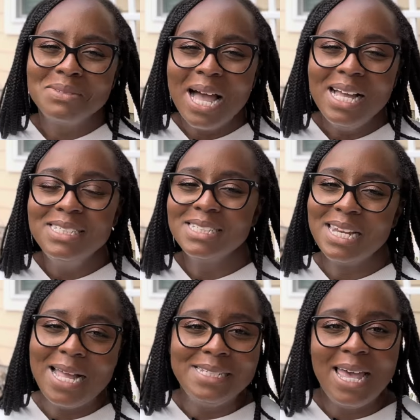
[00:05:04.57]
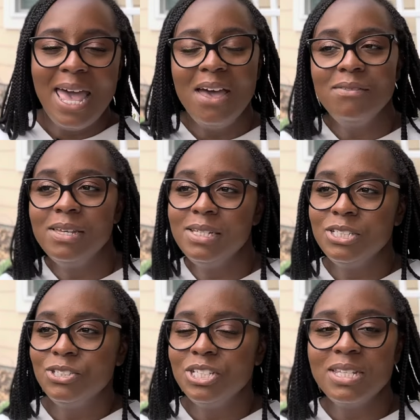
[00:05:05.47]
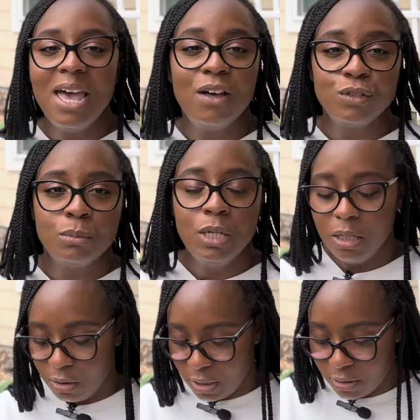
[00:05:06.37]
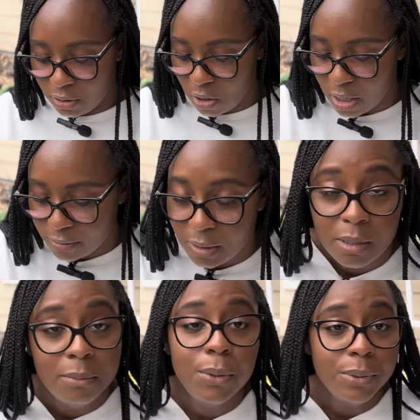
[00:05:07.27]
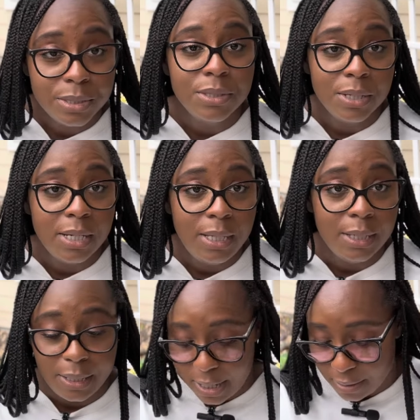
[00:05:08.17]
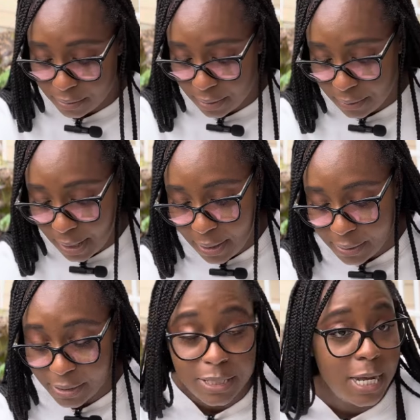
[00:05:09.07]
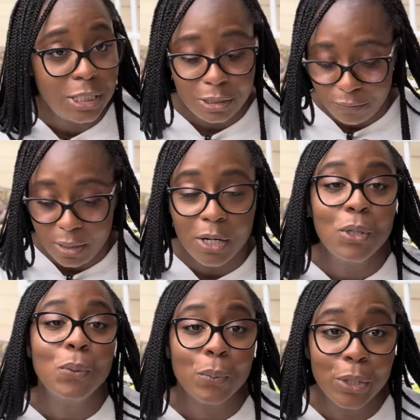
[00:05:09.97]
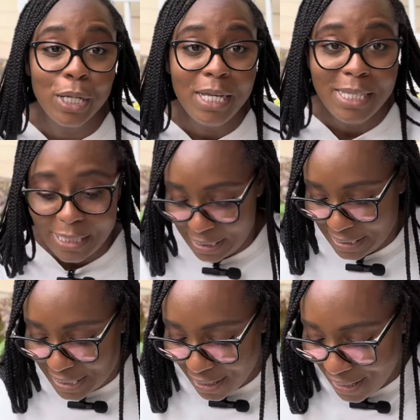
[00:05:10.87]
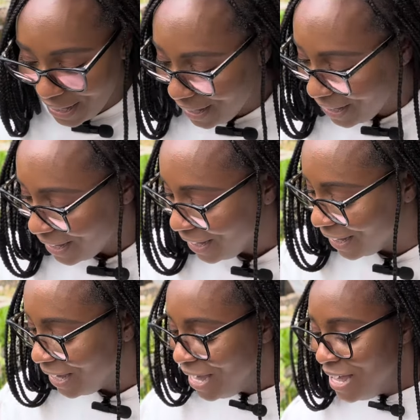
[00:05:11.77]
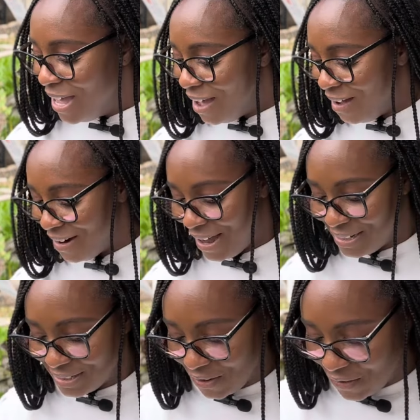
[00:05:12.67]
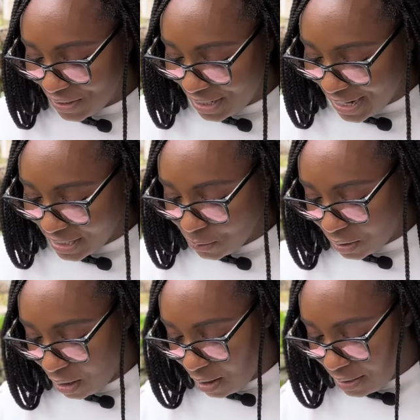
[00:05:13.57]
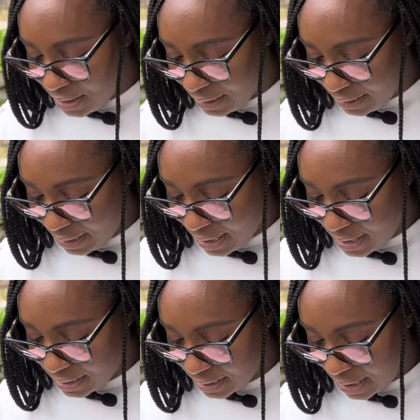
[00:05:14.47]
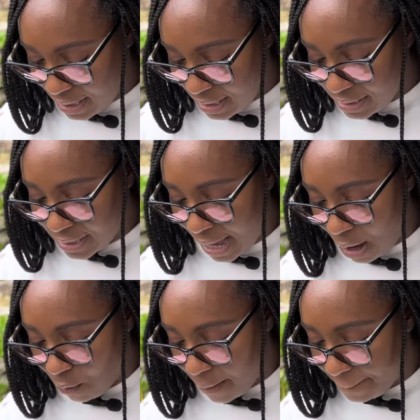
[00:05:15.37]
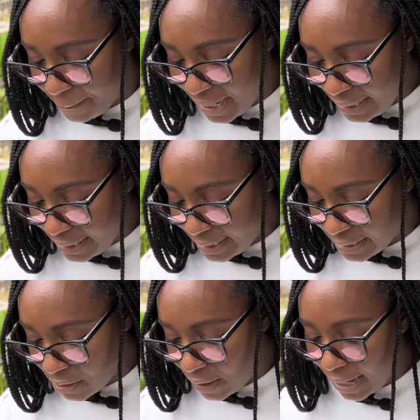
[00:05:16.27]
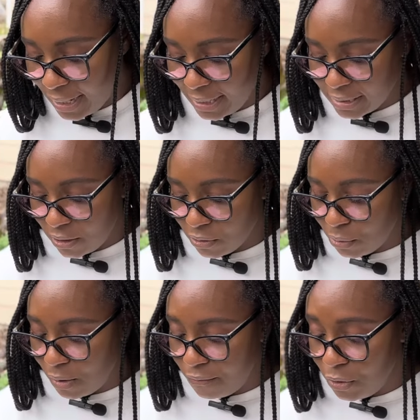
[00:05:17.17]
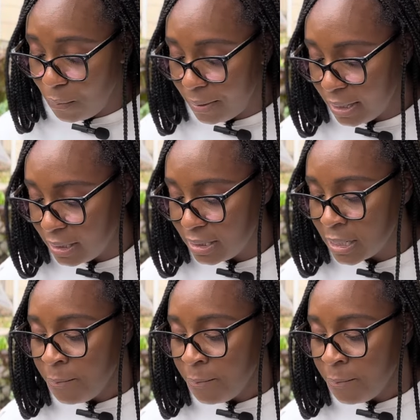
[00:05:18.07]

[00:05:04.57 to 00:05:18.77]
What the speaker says: I just like to have it just to have some color in the garden. But we're still going to eat it now, okay? It's not just for color. We're going to eat these. All right, so the next one on the list is our melons. Okay, let's go through a few melons.